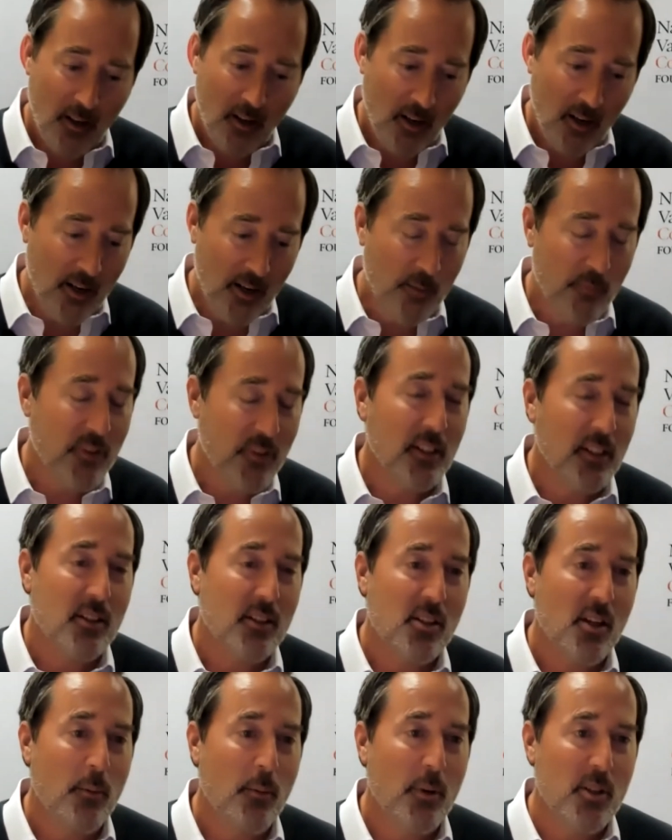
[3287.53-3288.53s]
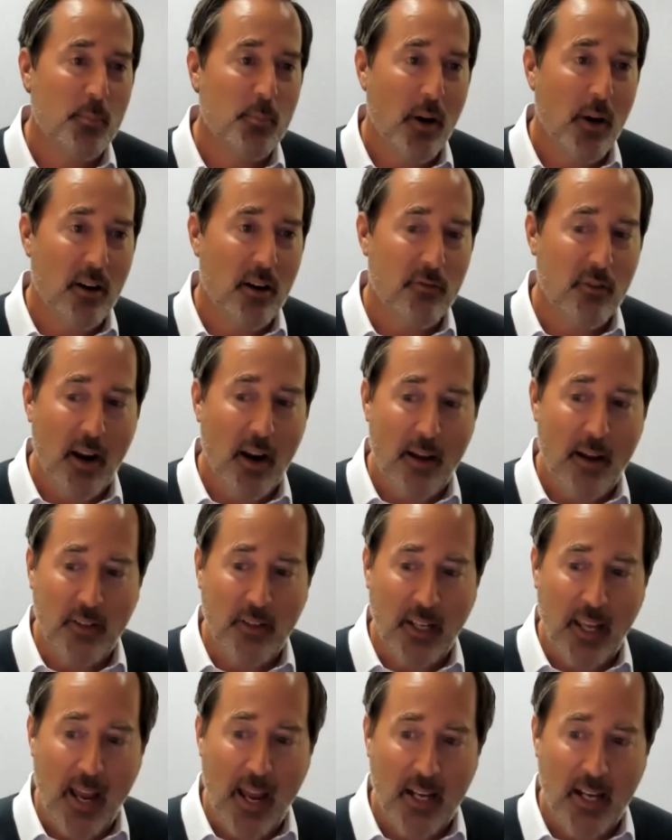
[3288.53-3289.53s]
I am feeling so much better for
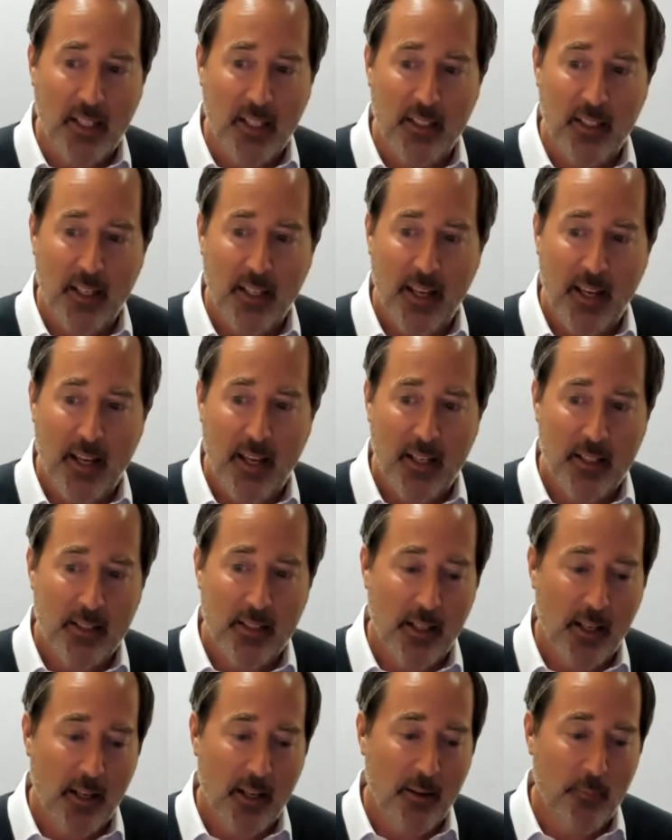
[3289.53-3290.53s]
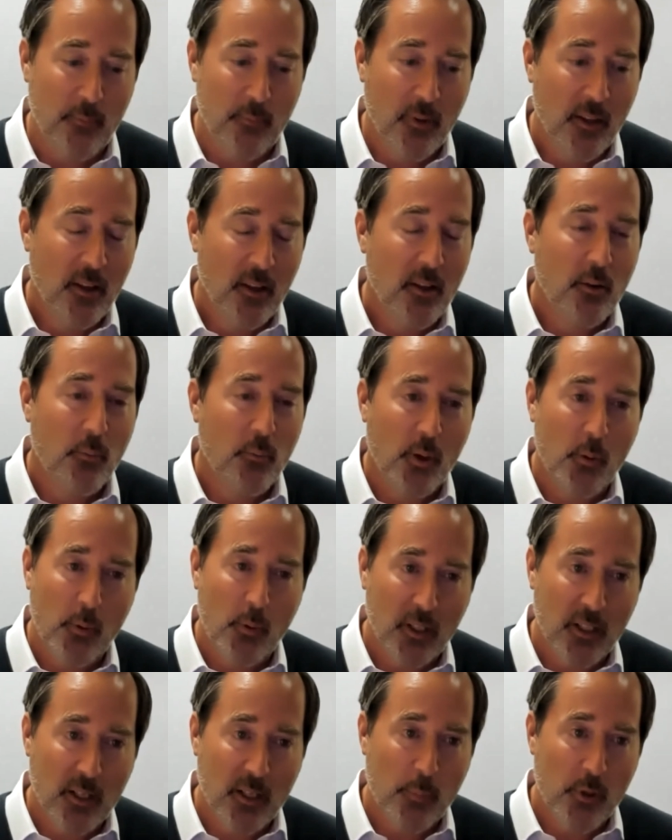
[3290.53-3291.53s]
having had it. And we
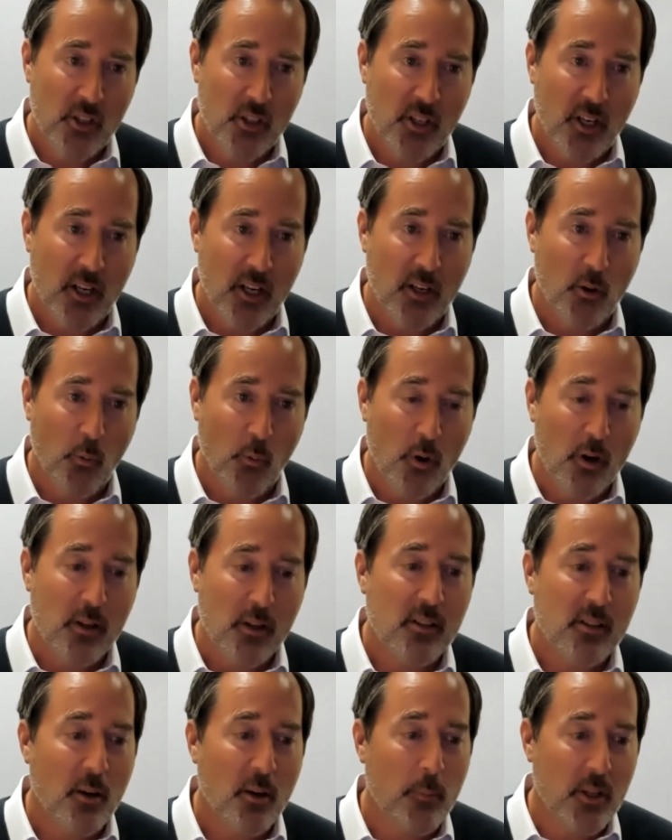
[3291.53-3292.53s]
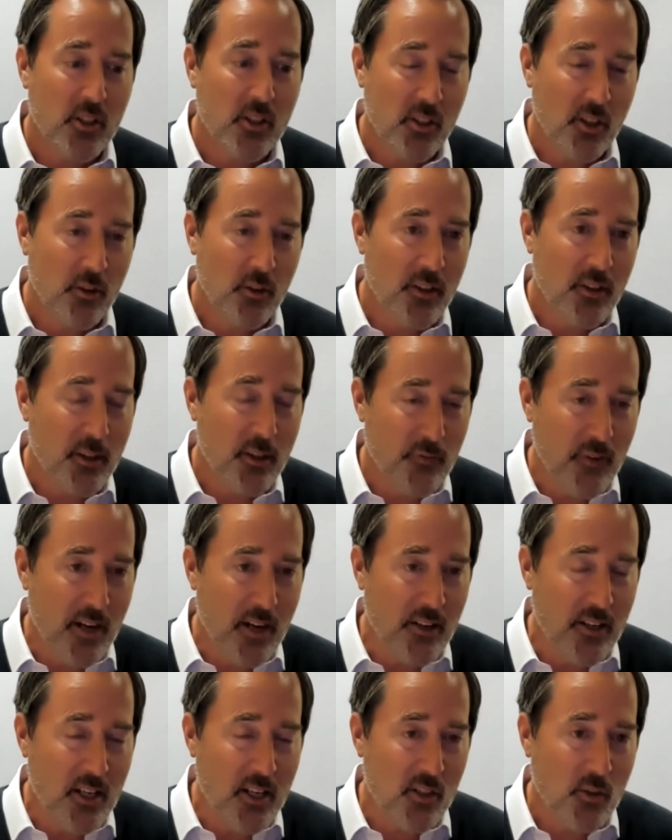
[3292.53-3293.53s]
really appreciate your work, so much so that the
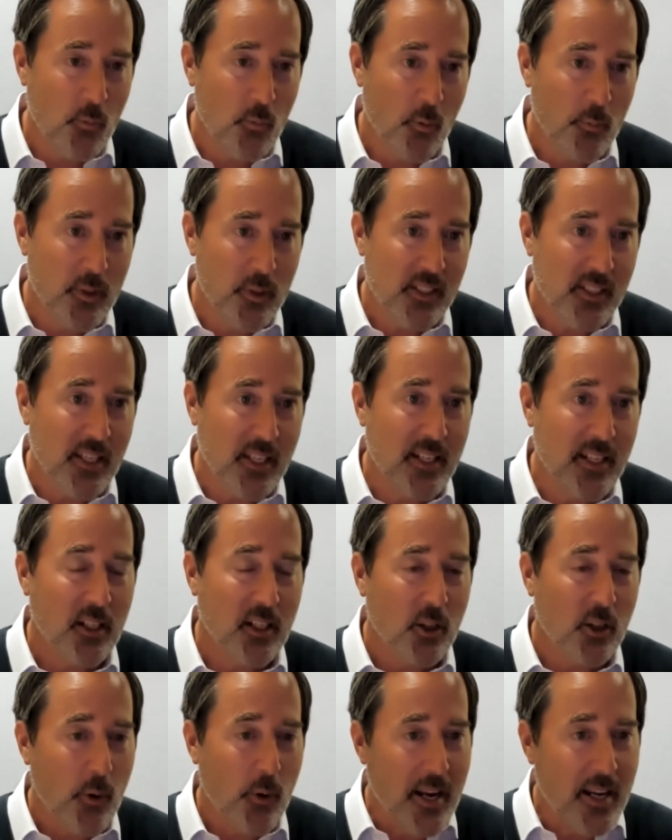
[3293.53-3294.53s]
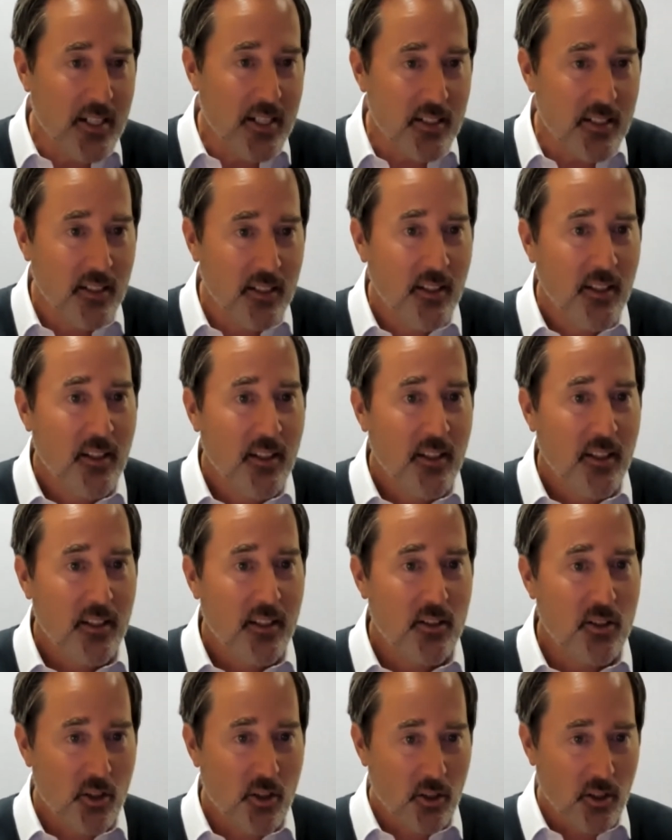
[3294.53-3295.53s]
foundation will be sending a grant
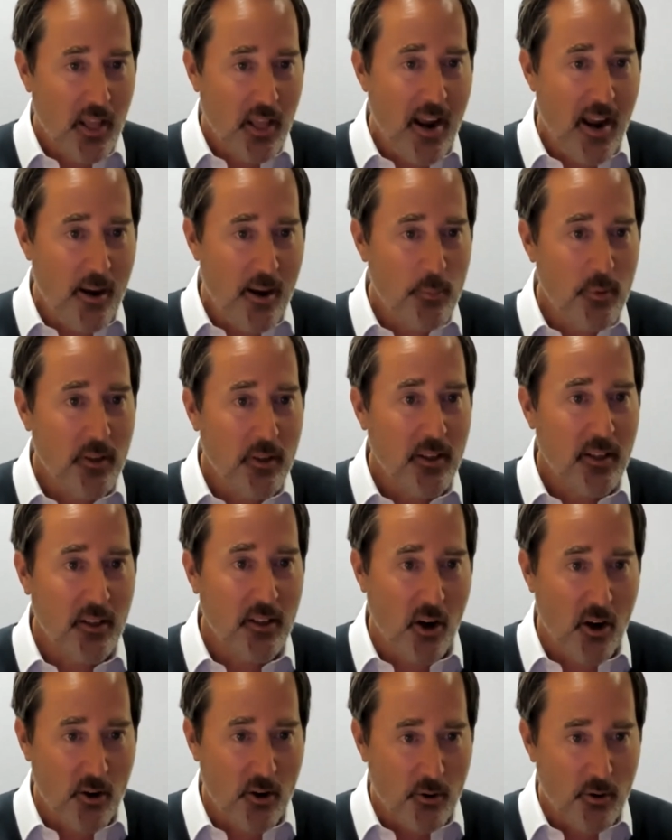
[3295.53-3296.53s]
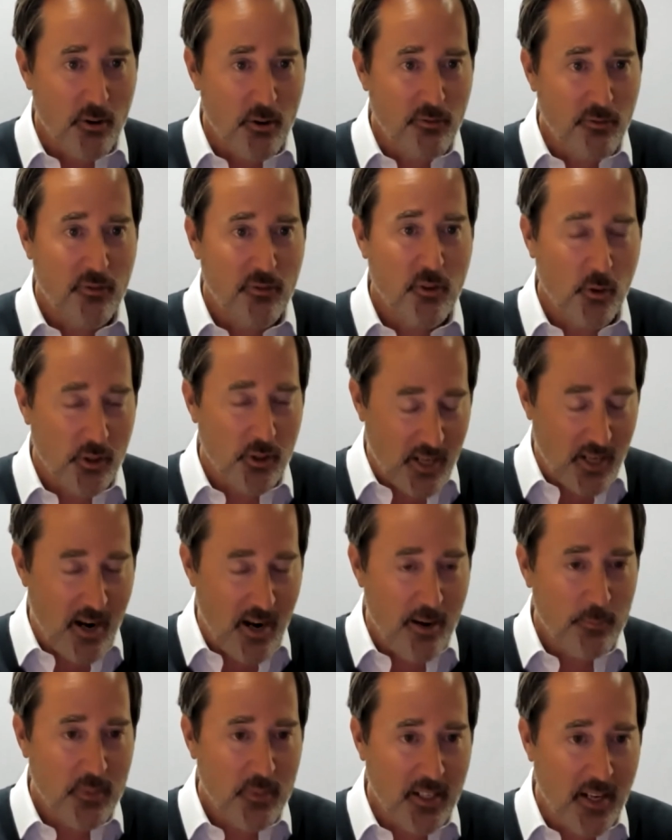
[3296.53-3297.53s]
to your lab in honor of your
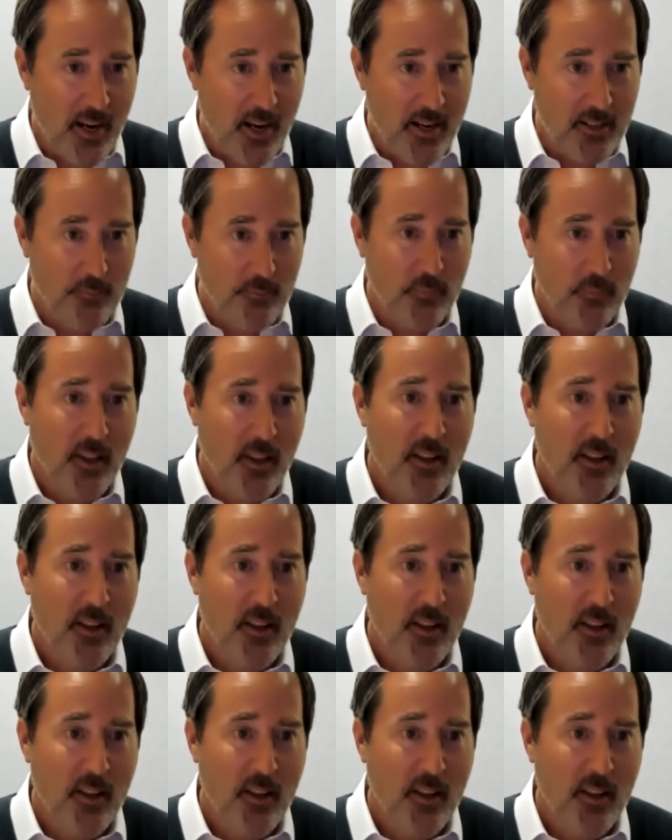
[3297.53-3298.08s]
time tonight.